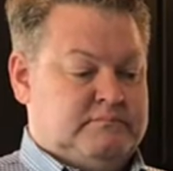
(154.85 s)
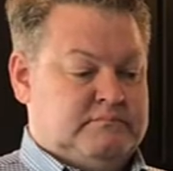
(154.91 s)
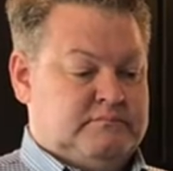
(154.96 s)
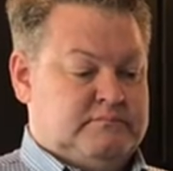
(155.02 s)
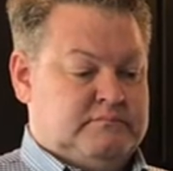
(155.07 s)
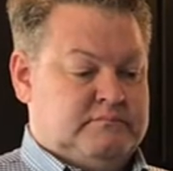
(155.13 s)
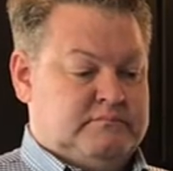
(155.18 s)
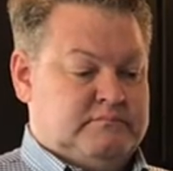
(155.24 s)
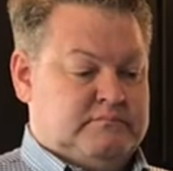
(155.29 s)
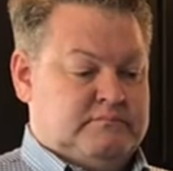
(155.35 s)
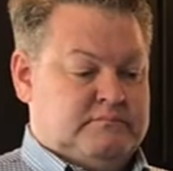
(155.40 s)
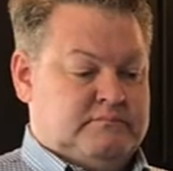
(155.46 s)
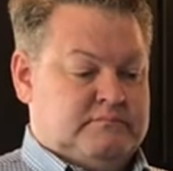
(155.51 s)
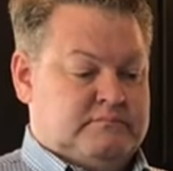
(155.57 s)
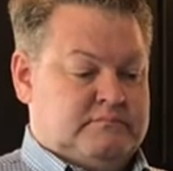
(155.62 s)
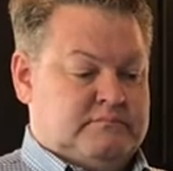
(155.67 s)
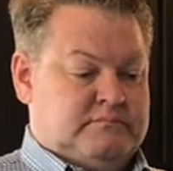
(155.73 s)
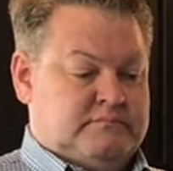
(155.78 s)

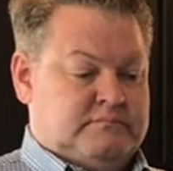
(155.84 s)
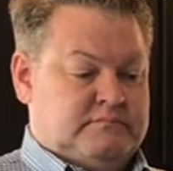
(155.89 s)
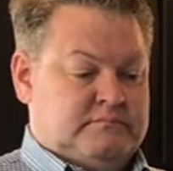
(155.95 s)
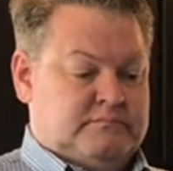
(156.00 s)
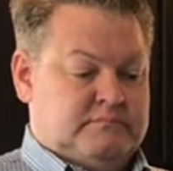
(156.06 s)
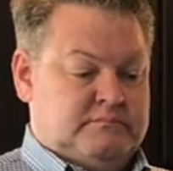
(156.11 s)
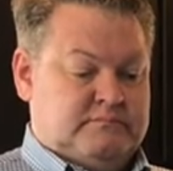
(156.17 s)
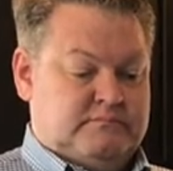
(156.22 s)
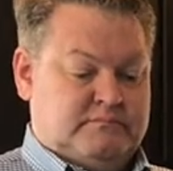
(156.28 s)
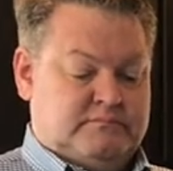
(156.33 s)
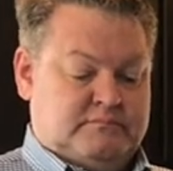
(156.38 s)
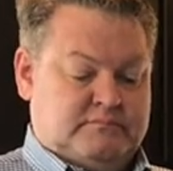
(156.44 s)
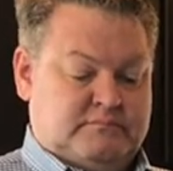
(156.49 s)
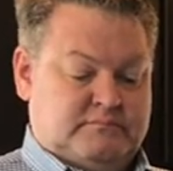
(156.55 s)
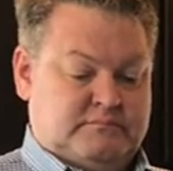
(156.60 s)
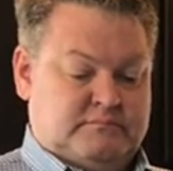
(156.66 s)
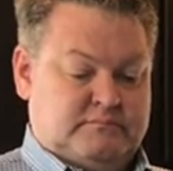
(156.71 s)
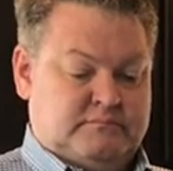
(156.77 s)

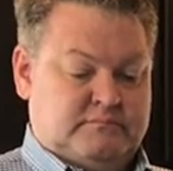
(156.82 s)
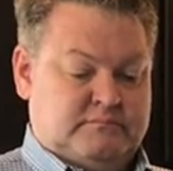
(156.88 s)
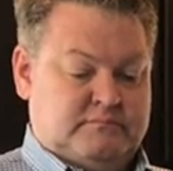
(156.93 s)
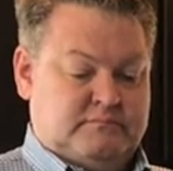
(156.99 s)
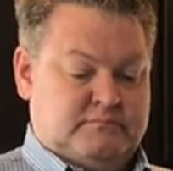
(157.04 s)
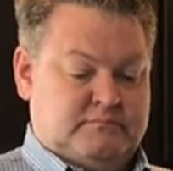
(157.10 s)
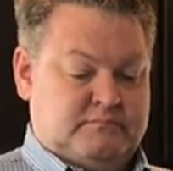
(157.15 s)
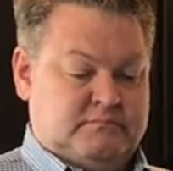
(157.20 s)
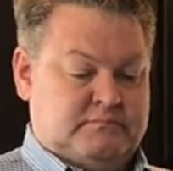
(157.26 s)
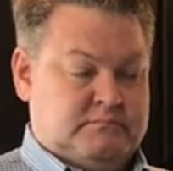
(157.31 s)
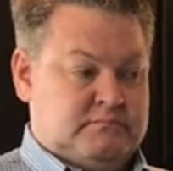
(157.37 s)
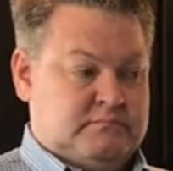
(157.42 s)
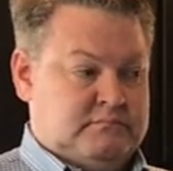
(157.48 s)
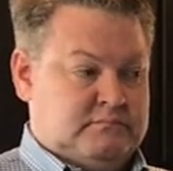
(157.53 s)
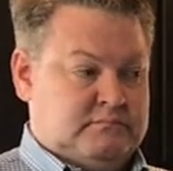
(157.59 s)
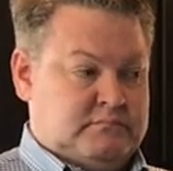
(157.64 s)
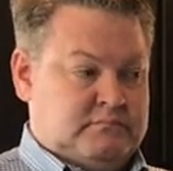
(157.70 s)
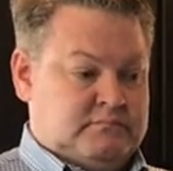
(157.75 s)

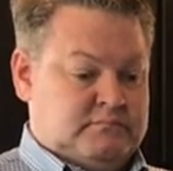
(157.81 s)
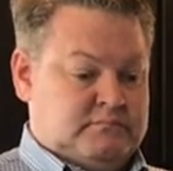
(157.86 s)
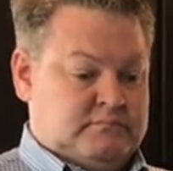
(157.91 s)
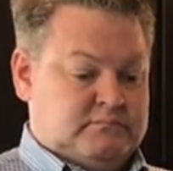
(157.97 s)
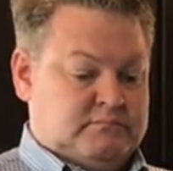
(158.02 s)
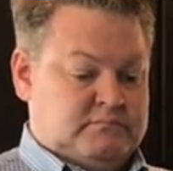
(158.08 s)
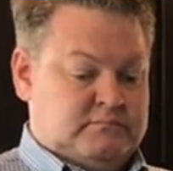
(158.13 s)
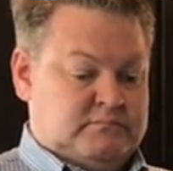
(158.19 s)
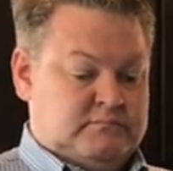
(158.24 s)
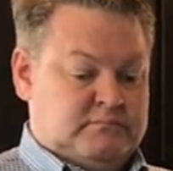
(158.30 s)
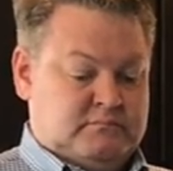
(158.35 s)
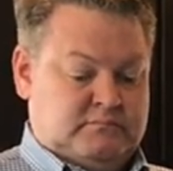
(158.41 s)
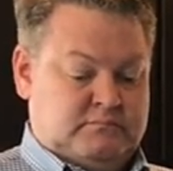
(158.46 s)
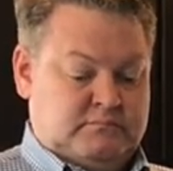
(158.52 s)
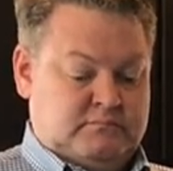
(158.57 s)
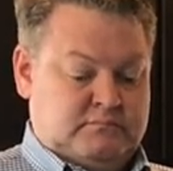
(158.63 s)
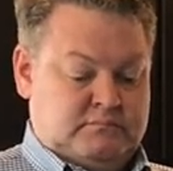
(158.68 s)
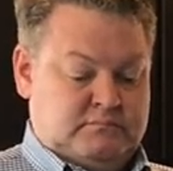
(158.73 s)

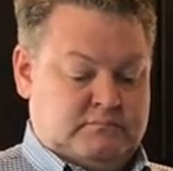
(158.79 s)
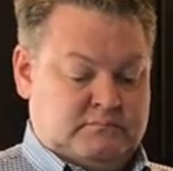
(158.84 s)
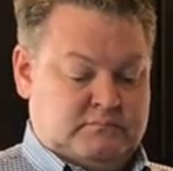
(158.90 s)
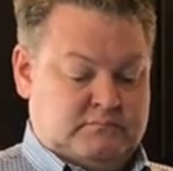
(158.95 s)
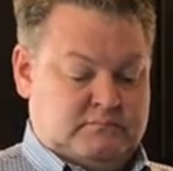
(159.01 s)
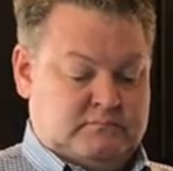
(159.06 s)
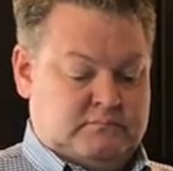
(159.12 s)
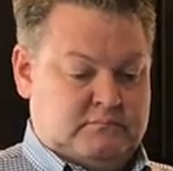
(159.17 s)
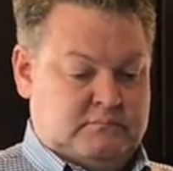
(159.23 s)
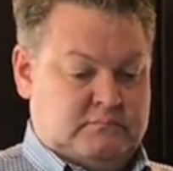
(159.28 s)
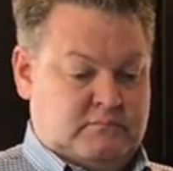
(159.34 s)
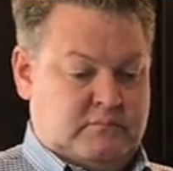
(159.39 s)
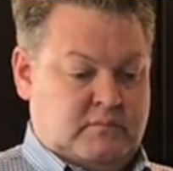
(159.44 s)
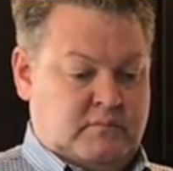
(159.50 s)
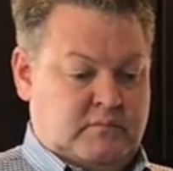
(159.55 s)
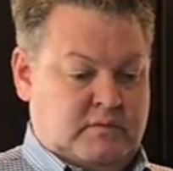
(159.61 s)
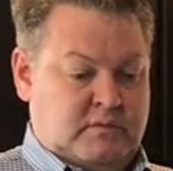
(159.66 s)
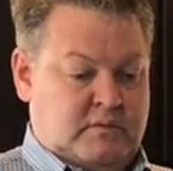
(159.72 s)

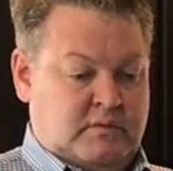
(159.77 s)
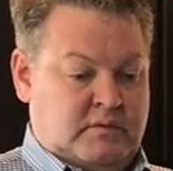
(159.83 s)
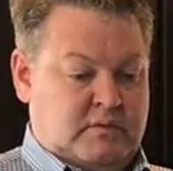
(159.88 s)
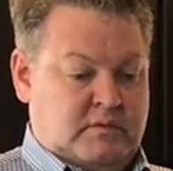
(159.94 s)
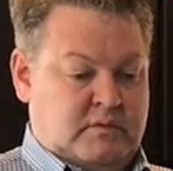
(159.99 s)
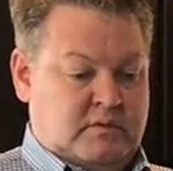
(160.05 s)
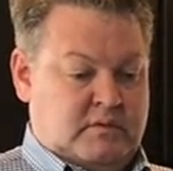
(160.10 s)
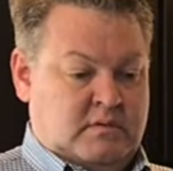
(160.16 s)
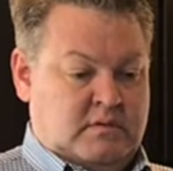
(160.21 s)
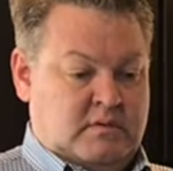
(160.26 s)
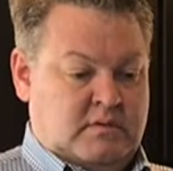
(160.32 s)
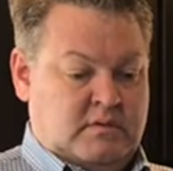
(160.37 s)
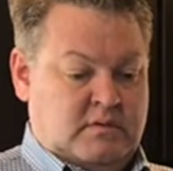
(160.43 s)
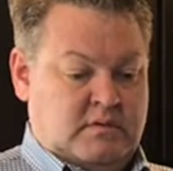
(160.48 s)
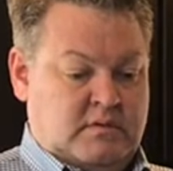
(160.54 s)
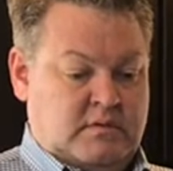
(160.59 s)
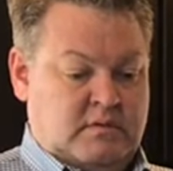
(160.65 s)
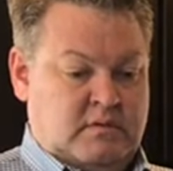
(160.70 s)

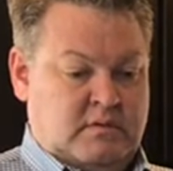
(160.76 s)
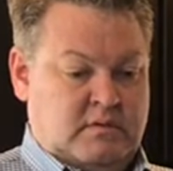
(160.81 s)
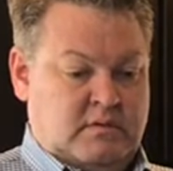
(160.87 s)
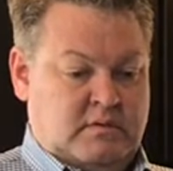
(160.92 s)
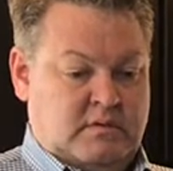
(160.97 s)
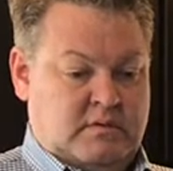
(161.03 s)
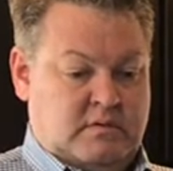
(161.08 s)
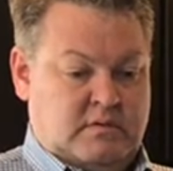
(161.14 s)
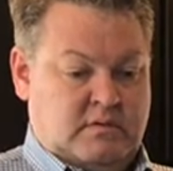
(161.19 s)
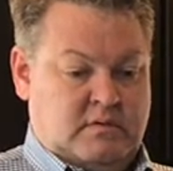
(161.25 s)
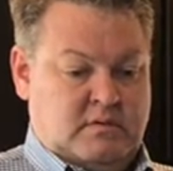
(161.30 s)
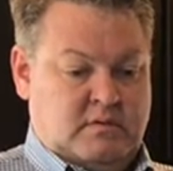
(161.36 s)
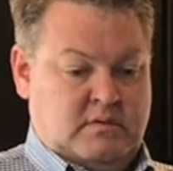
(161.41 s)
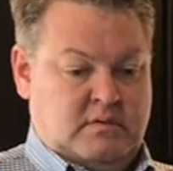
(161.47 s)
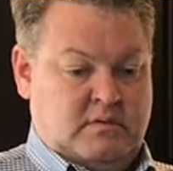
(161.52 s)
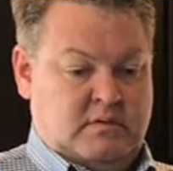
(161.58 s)
(not speaking)